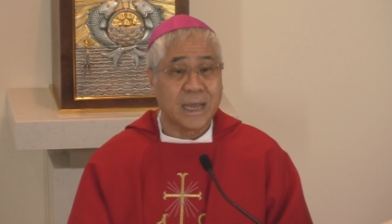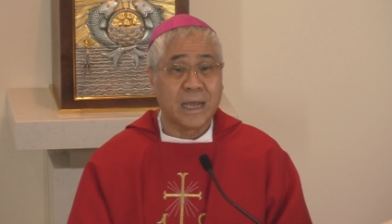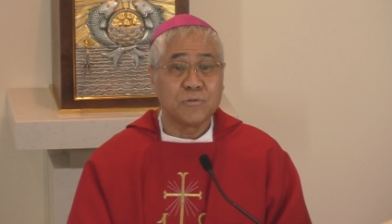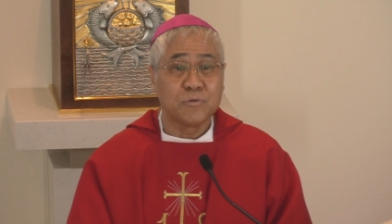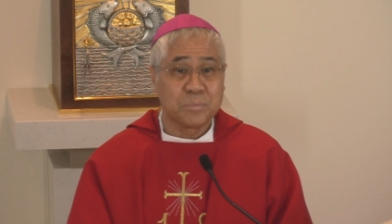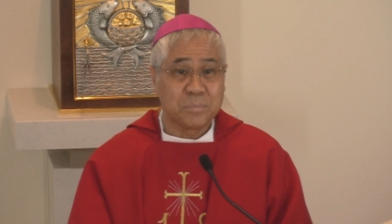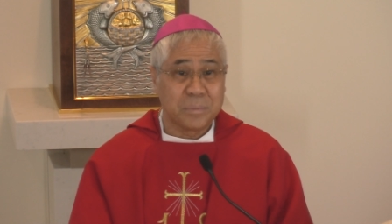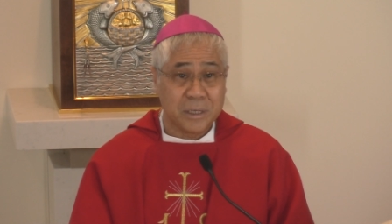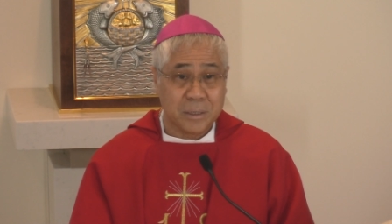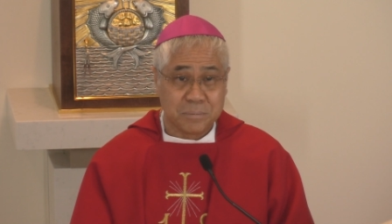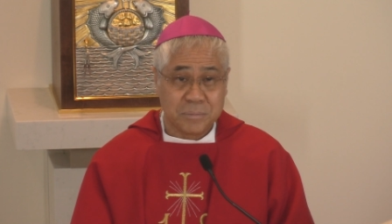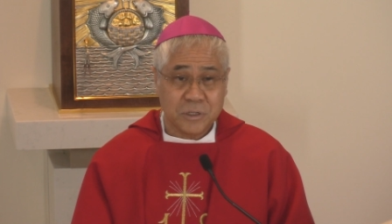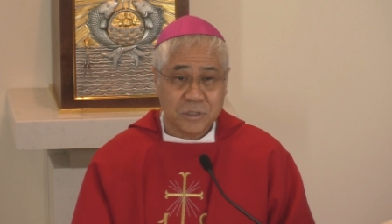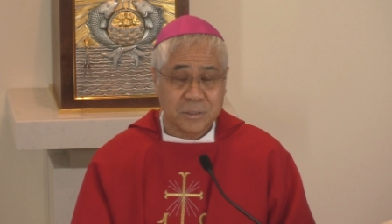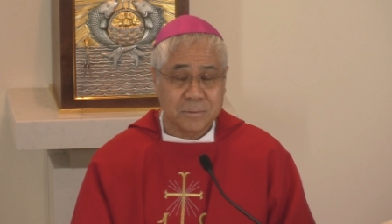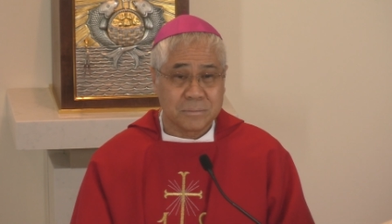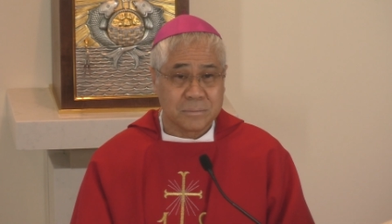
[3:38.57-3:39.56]
I would be a
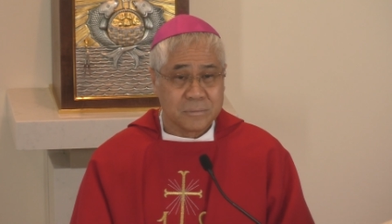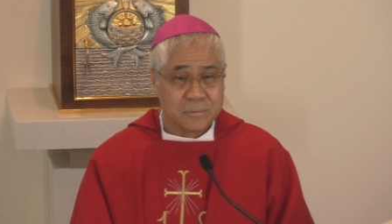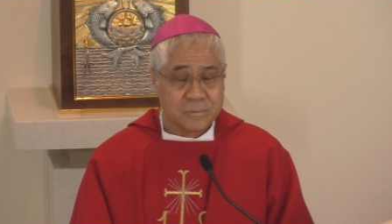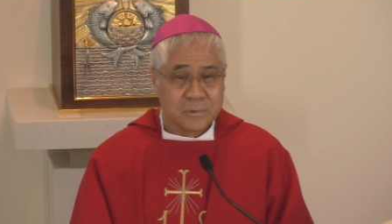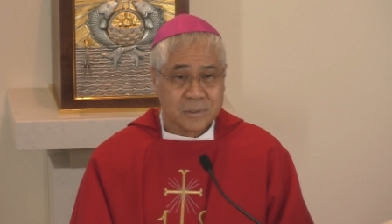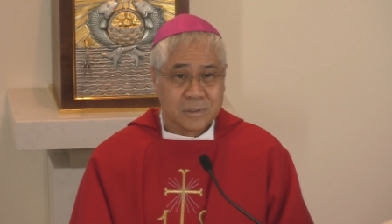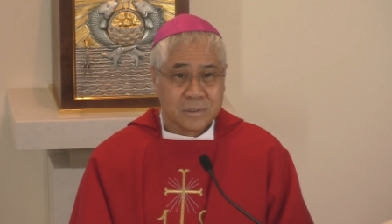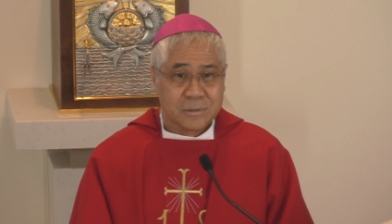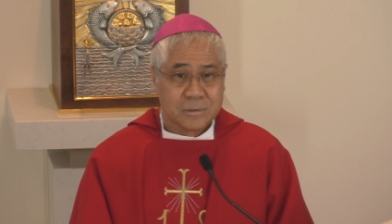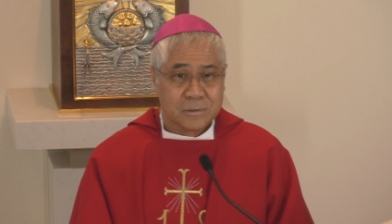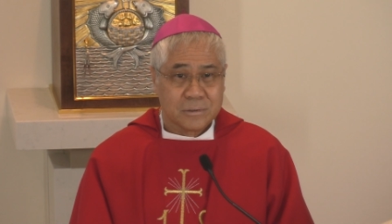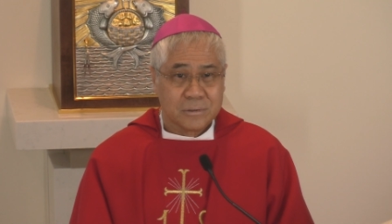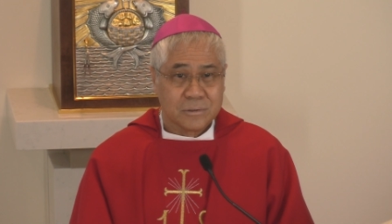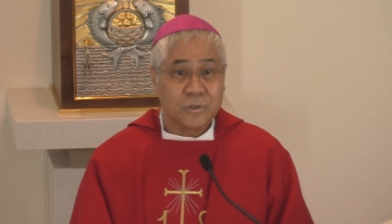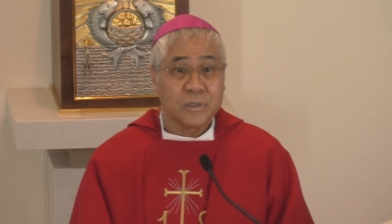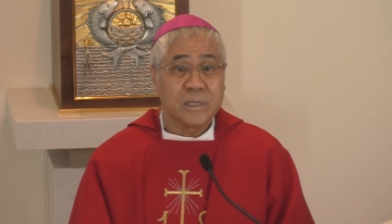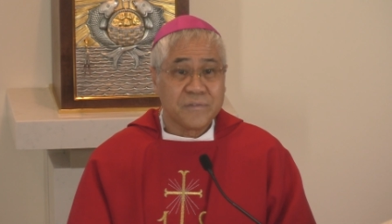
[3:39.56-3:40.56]
bishop,
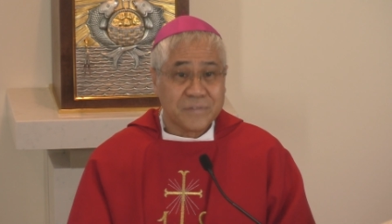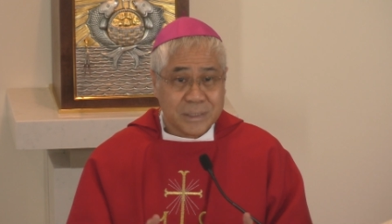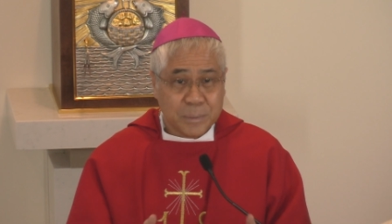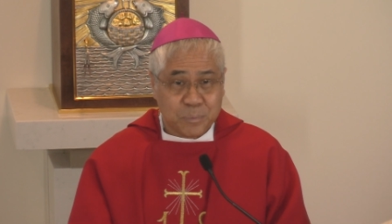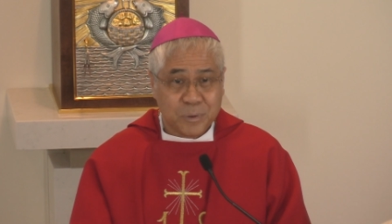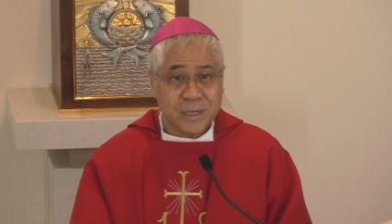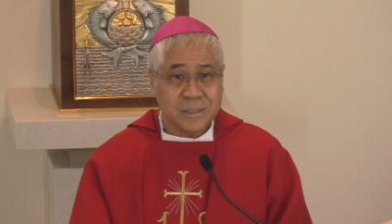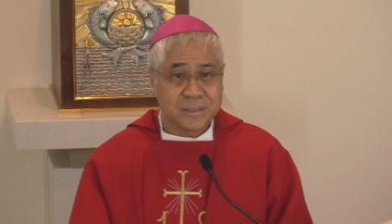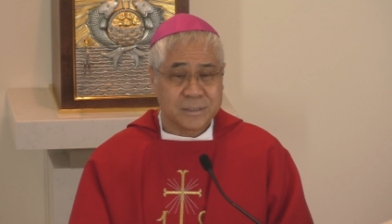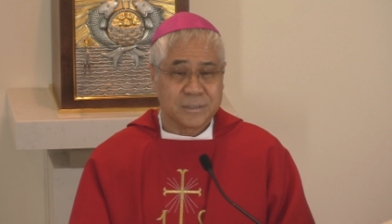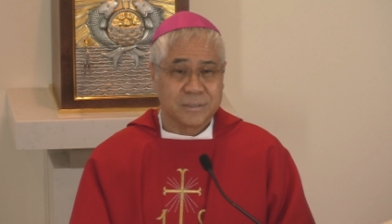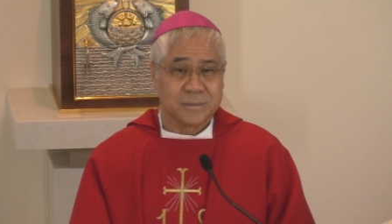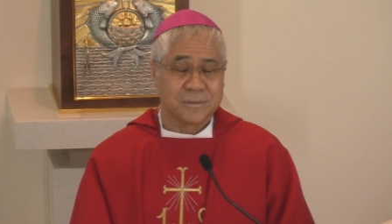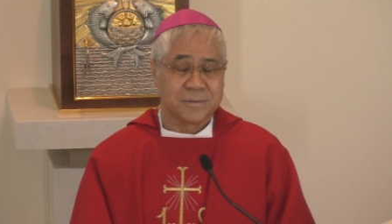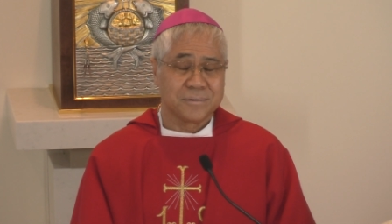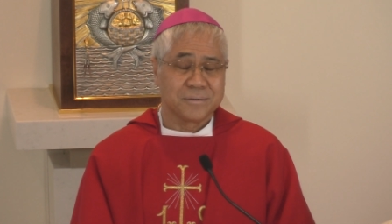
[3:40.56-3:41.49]
not even a priest.